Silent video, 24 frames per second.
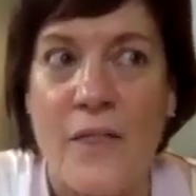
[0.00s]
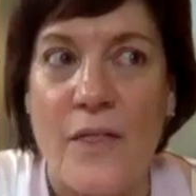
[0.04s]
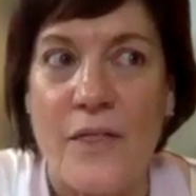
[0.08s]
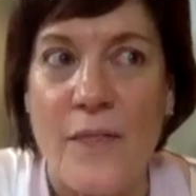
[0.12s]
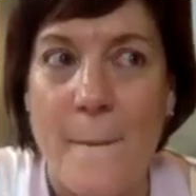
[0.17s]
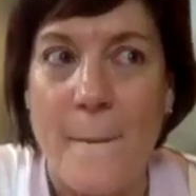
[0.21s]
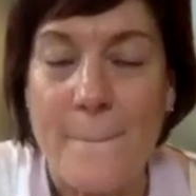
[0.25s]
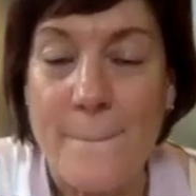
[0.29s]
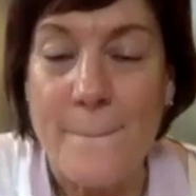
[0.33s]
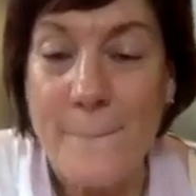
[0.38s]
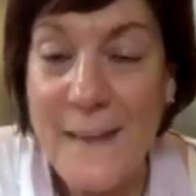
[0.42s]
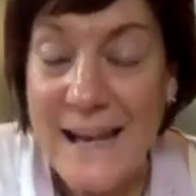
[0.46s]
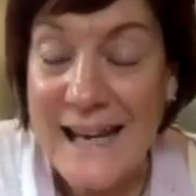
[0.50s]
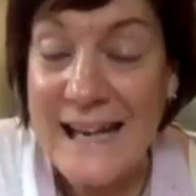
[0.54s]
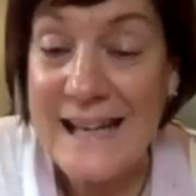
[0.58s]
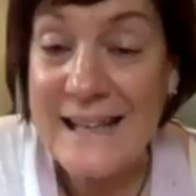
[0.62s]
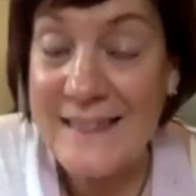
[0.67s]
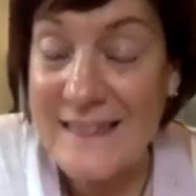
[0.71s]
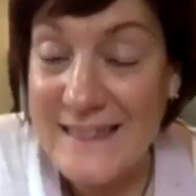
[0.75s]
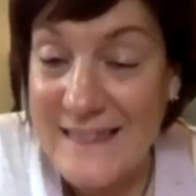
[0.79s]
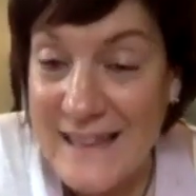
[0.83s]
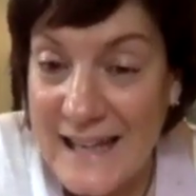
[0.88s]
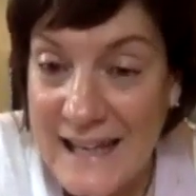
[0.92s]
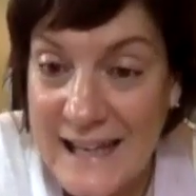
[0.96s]
The main
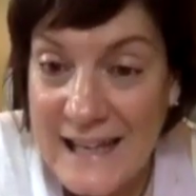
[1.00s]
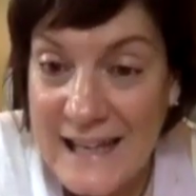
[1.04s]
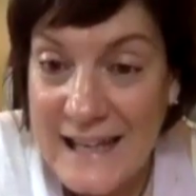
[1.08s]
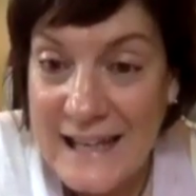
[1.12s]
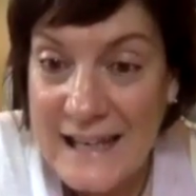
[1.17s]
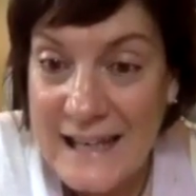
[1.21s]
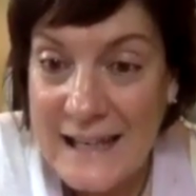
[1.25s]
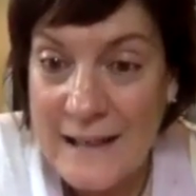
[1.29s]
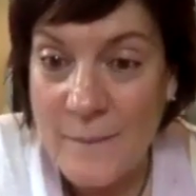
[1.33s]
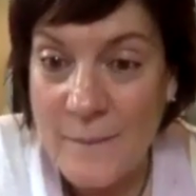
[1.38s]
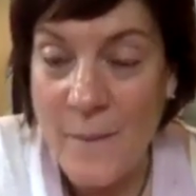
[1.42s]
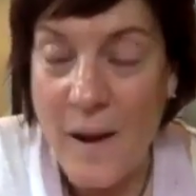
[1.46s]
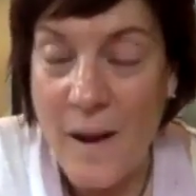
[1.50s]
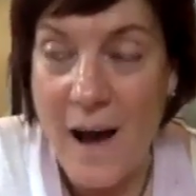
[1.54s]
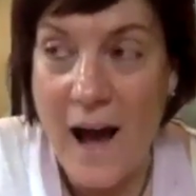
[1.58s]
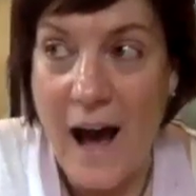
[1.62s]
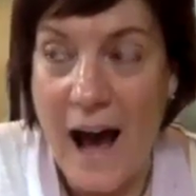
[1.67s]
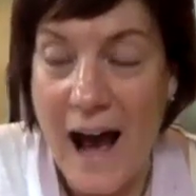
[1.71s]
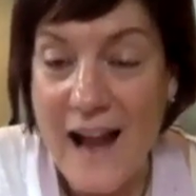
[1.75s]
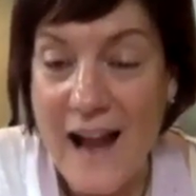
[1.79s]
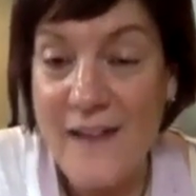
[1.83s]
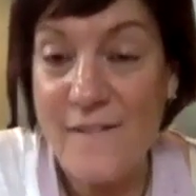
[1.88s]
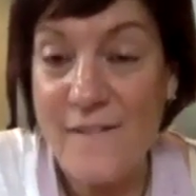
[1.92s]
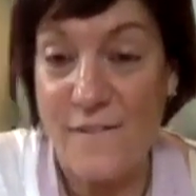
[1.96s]
theme
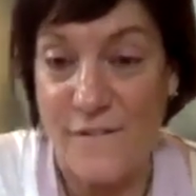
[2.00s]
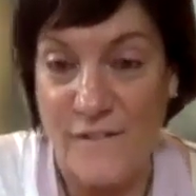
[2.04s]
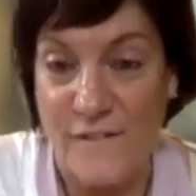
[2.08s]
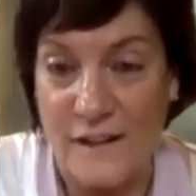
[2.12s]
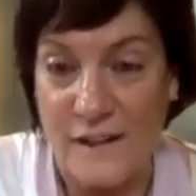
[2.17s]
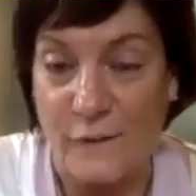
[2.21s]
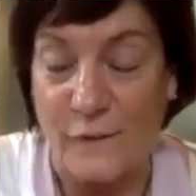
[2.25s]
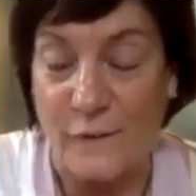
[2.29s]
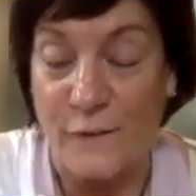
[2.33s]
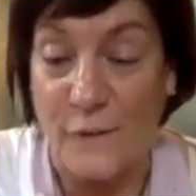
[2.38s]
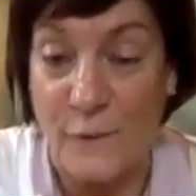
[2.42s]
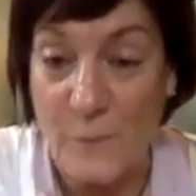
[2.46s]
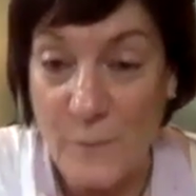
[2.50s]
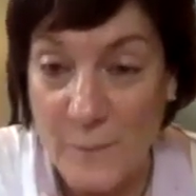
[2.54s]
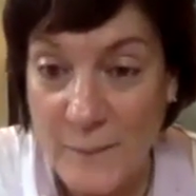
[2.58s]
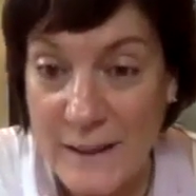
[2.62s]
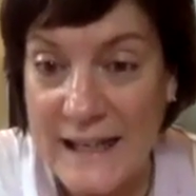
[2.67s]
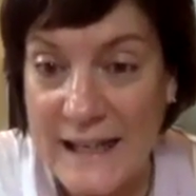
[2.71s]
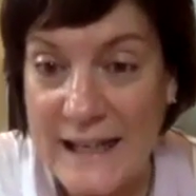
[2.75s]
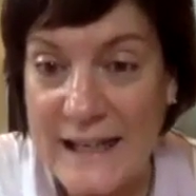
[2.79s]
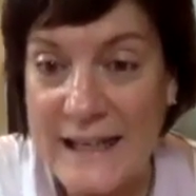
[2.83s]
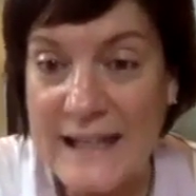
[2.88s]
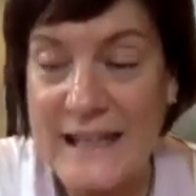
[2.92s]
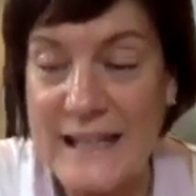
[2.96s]
I feel for
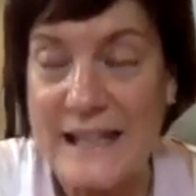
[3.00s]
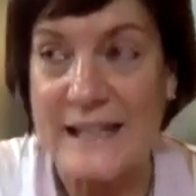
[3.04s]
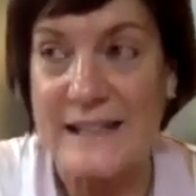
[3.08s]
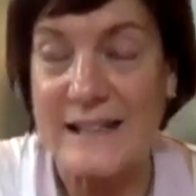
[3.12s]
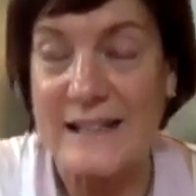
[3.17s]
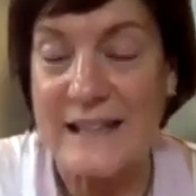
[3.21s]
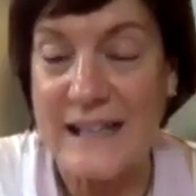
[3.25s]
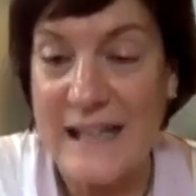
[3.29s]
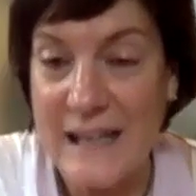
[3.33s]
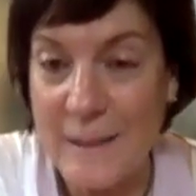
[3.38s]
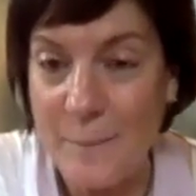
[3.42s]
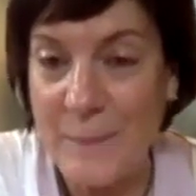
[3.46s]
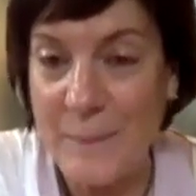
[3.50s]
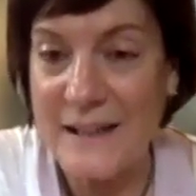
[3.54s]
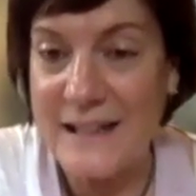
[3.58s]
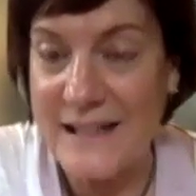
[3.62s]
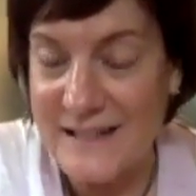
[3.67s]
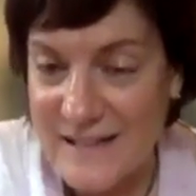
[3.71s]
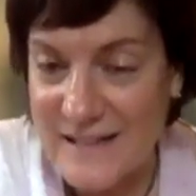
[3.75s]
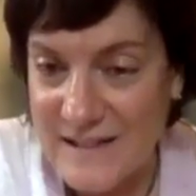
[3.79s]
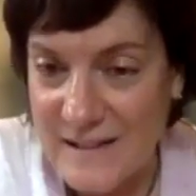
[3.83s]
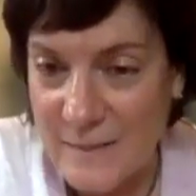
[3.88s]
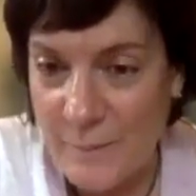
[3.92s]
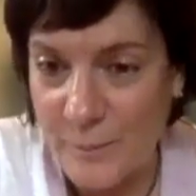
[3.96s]
me is keeping
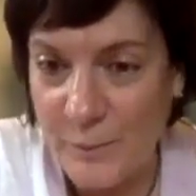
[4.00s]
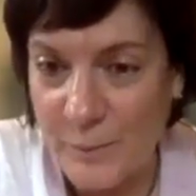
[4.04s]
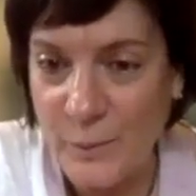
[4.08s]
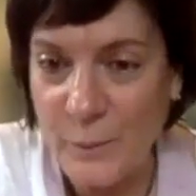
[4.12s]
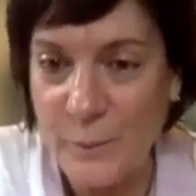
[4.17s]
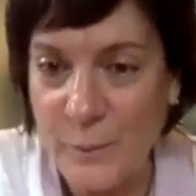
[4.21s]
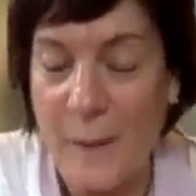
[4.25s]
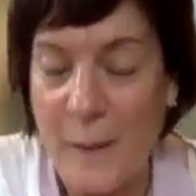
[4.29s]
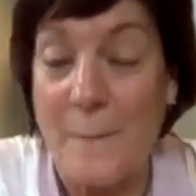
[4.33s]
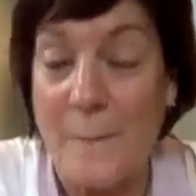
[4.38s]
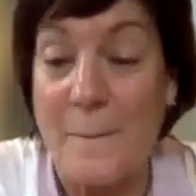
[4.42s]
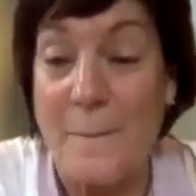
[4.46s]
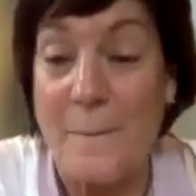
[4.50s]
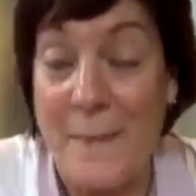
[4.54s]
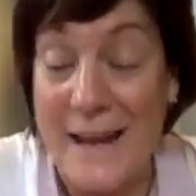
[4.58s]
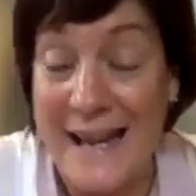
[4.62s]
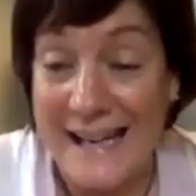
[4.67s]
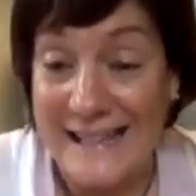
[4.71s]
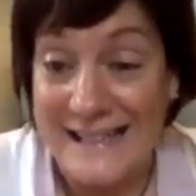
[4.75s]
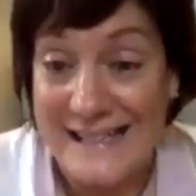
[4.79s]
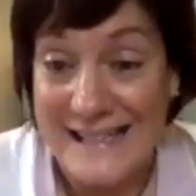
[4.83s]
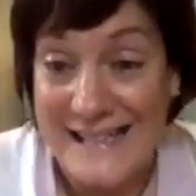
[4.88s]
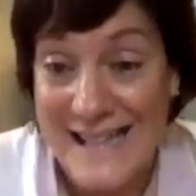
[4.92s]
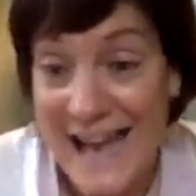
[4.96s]
it simple but
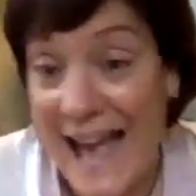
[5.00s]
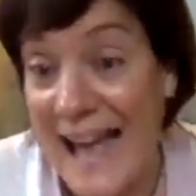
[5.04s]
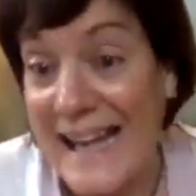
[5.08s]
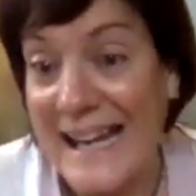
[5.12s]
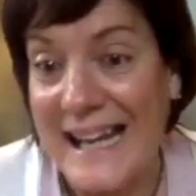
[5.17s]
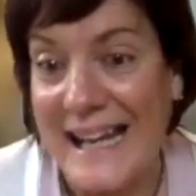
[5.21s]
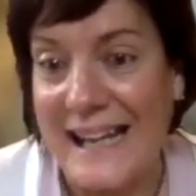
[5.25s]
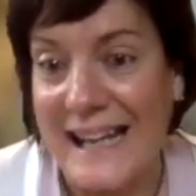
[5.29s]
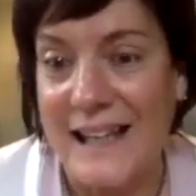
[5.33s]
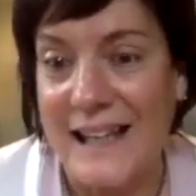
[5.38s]
magnetic,